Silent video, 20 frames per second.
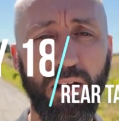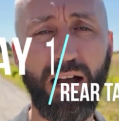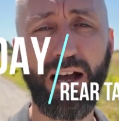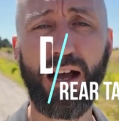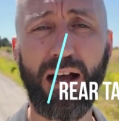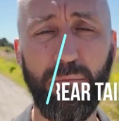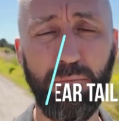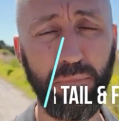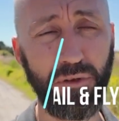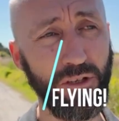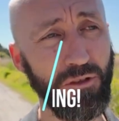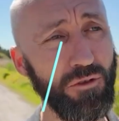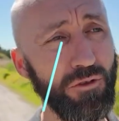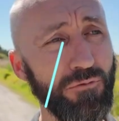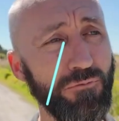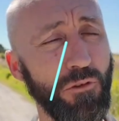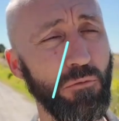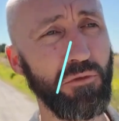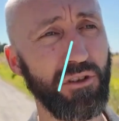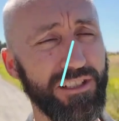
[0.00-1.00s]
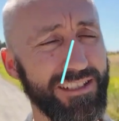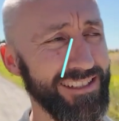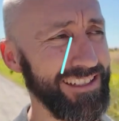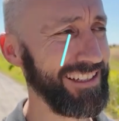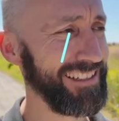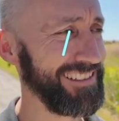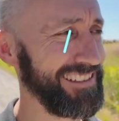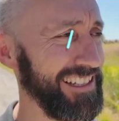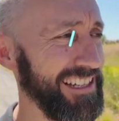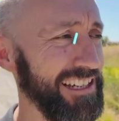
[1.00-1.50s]
uh, build for my
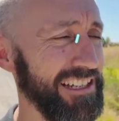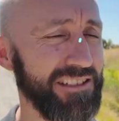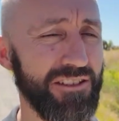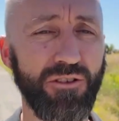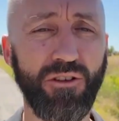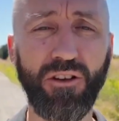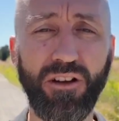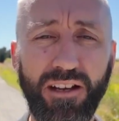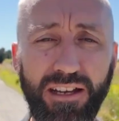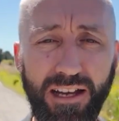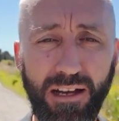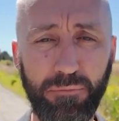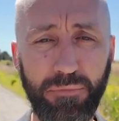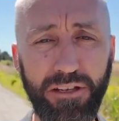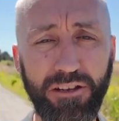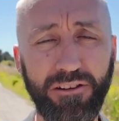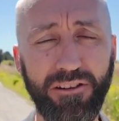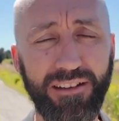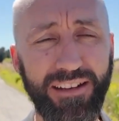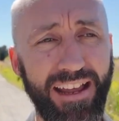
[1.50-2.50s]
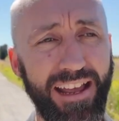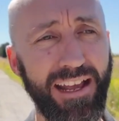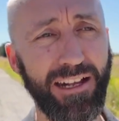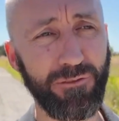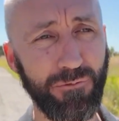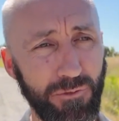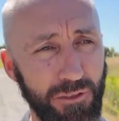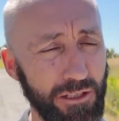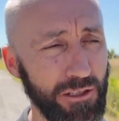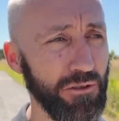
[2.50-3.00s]
Sling TSI up here at
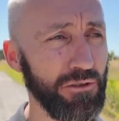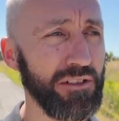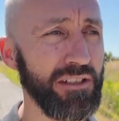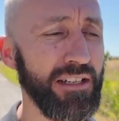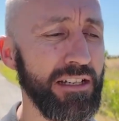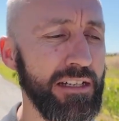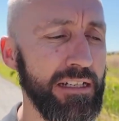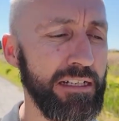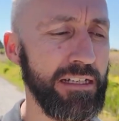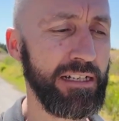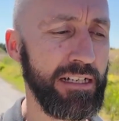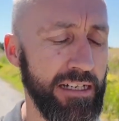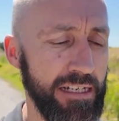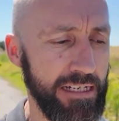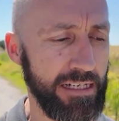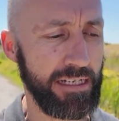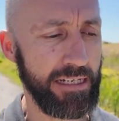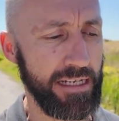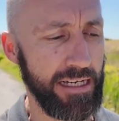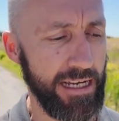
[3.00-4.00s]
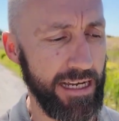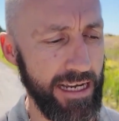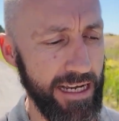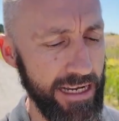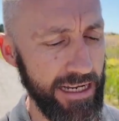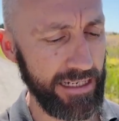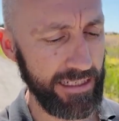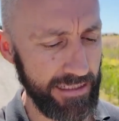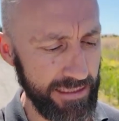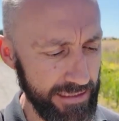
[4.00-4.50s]
Heckfield
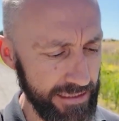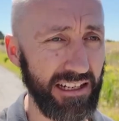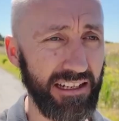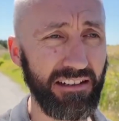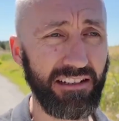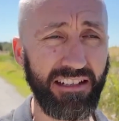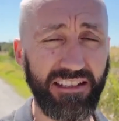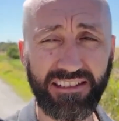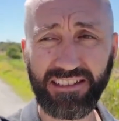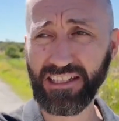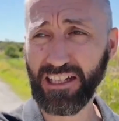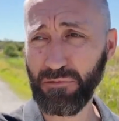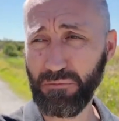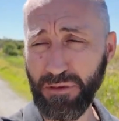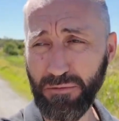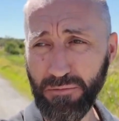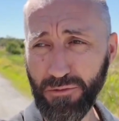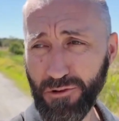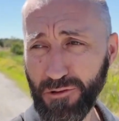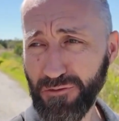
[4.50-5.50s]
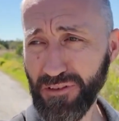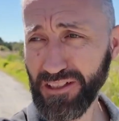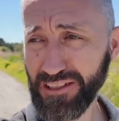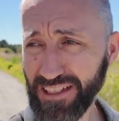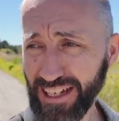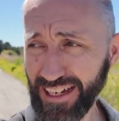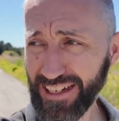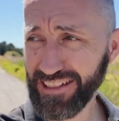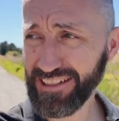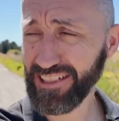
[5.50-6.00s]
and it's going to be moving
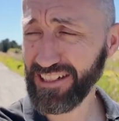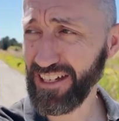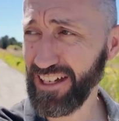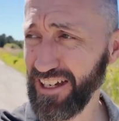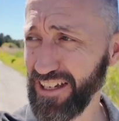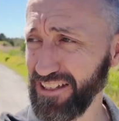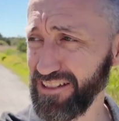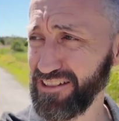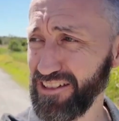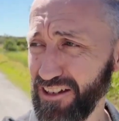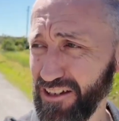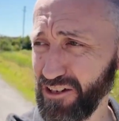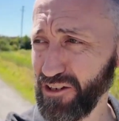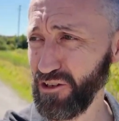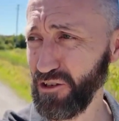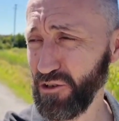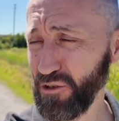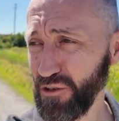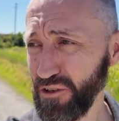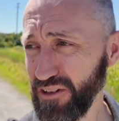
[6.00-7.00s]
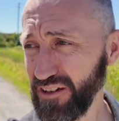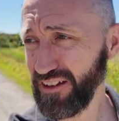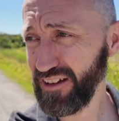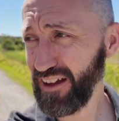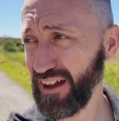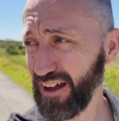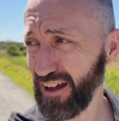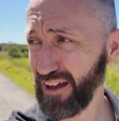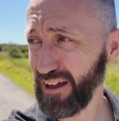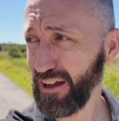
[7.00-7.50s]
day today so
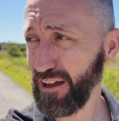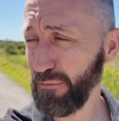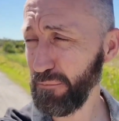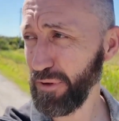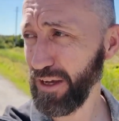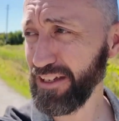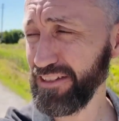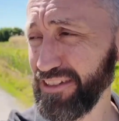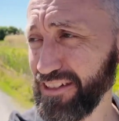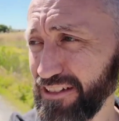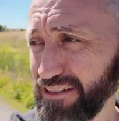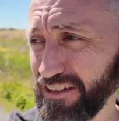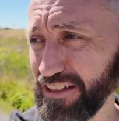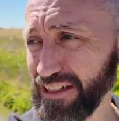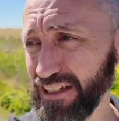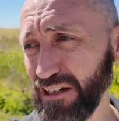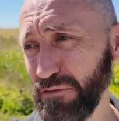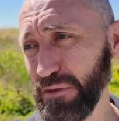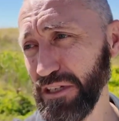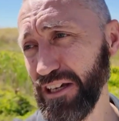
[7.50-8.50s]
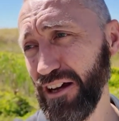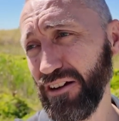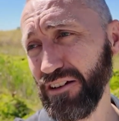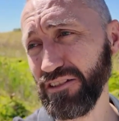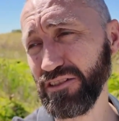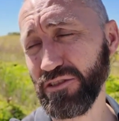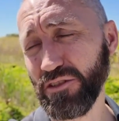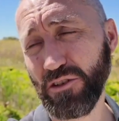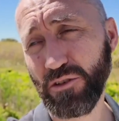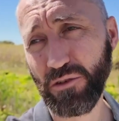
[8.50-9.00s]
uh, basically going to be
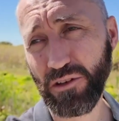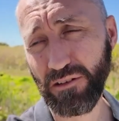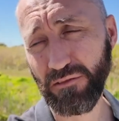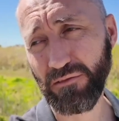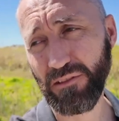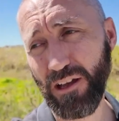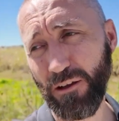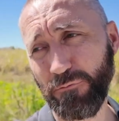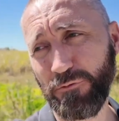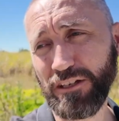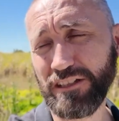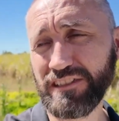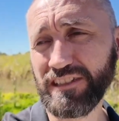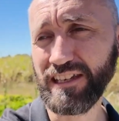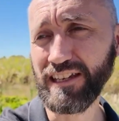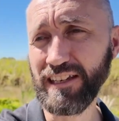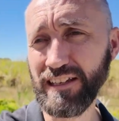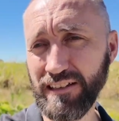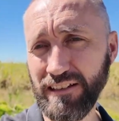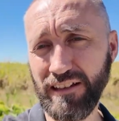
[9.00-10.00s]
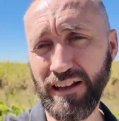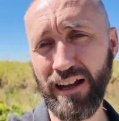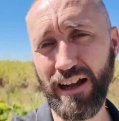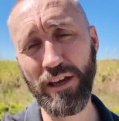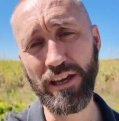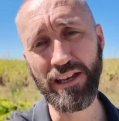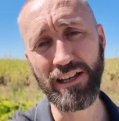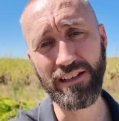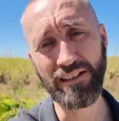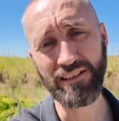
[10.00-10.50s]
going through and fixing
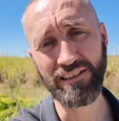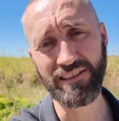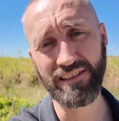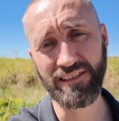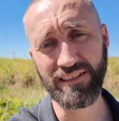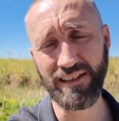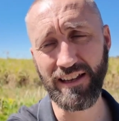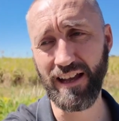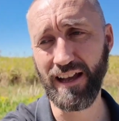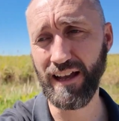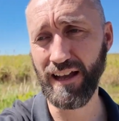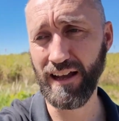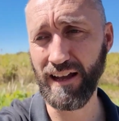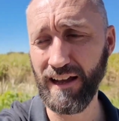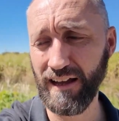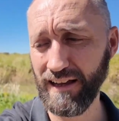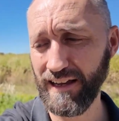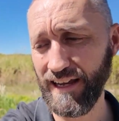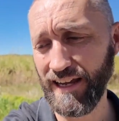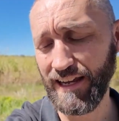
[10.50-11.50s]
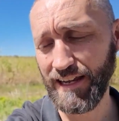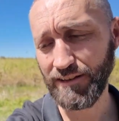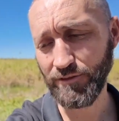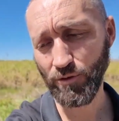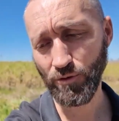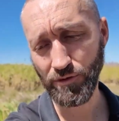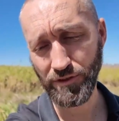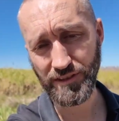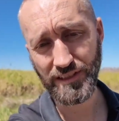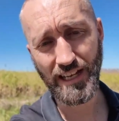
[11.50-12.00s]
wings uh, and
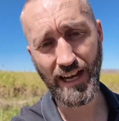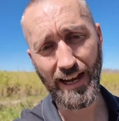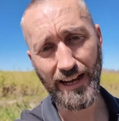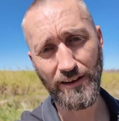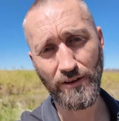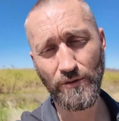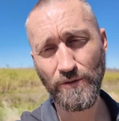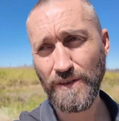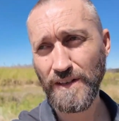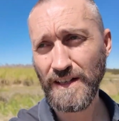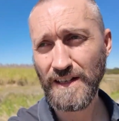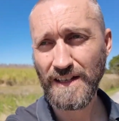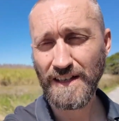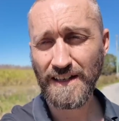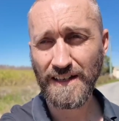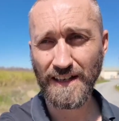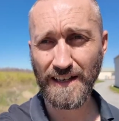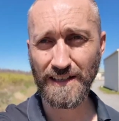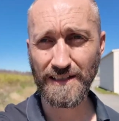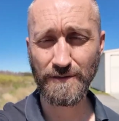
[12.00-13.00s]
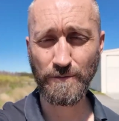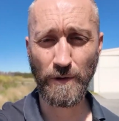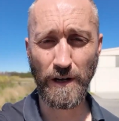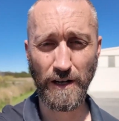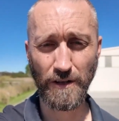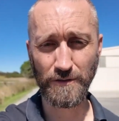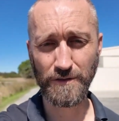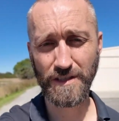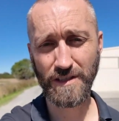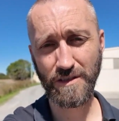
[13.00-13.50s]
all the tail as
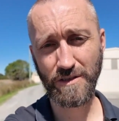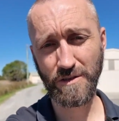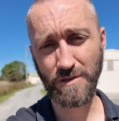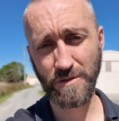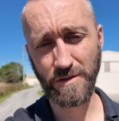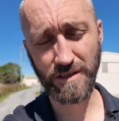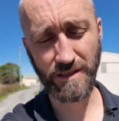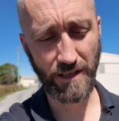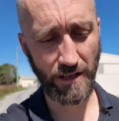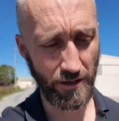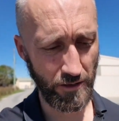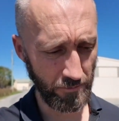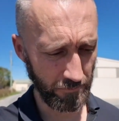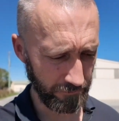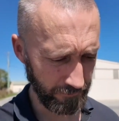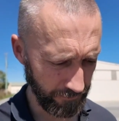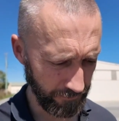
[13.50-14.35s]
well too so